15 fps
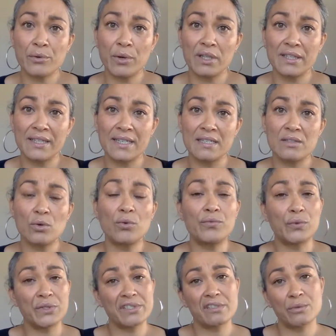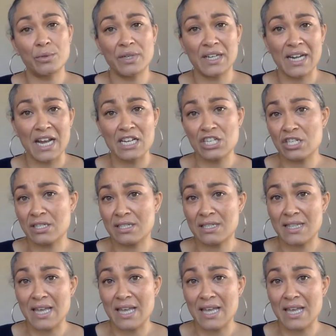qualities or voice coordinations